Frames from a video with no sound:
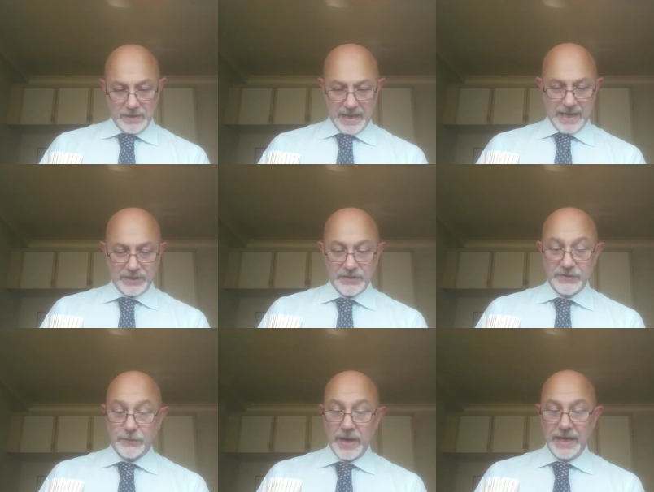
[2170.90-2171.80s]
The hatch
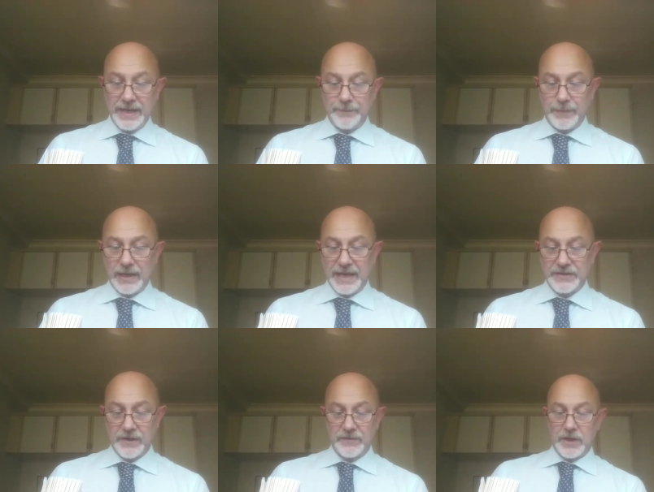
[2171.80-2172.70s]
is squarely in
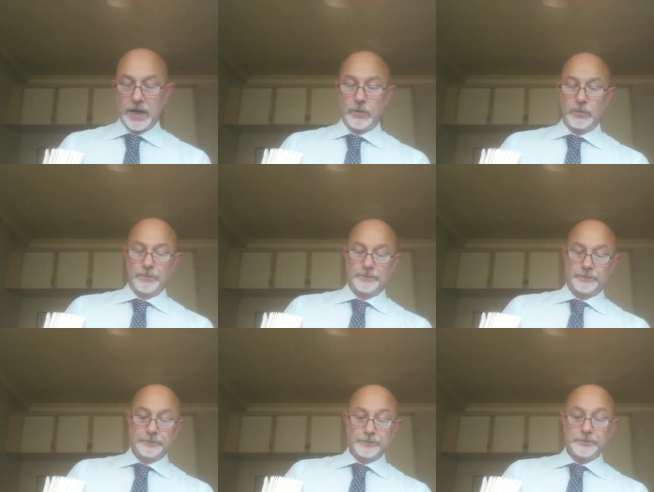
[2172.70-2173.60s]
place over the hole.
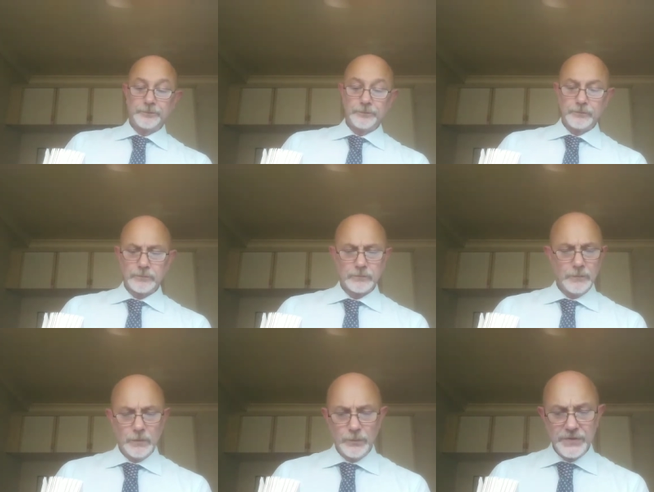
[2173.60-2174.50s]

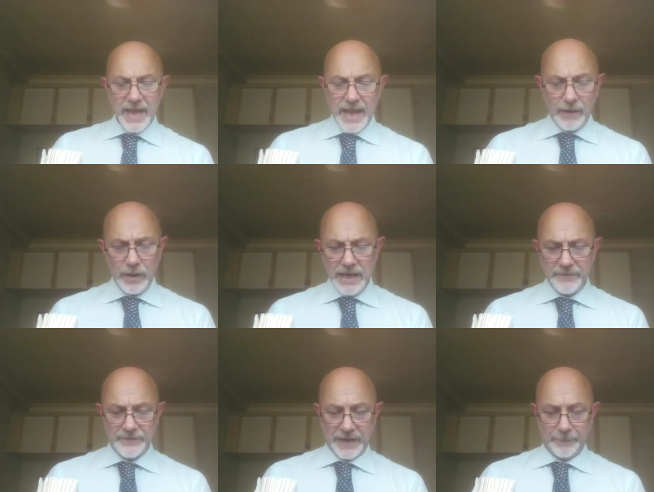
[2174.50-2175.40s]
Was that how I
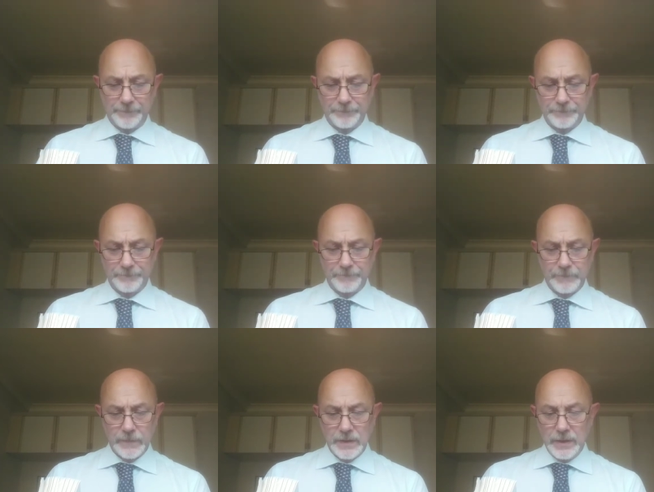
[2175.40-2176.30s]
left it?
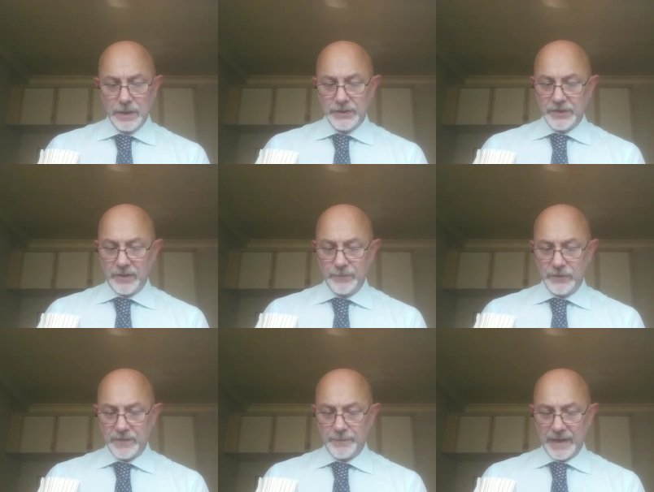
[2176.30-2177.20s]
Did I
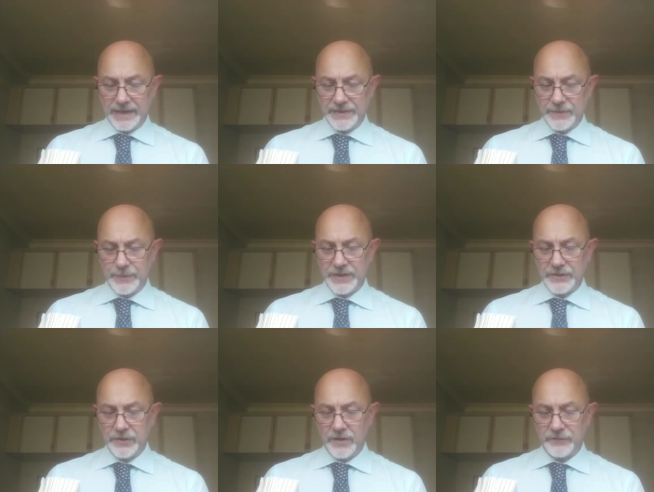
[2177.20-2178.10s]
move it back into
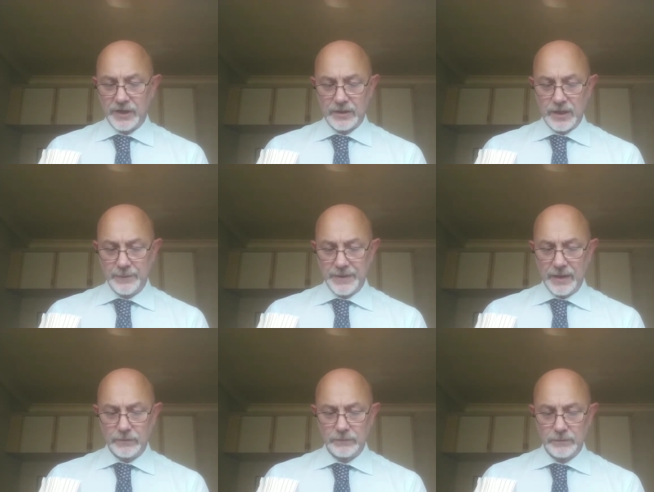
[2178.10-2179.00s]
position after I climbed
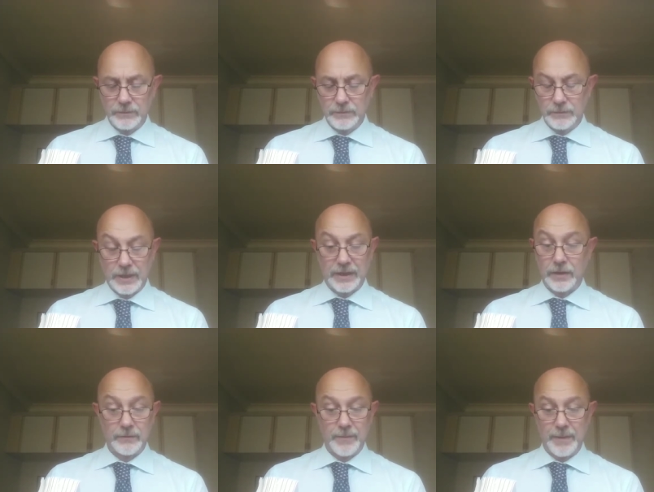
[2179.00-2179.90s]
out? I
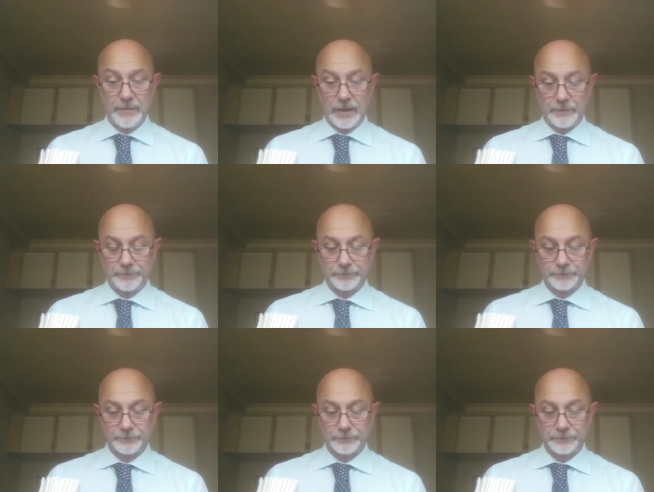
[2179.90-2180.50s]
can't remember.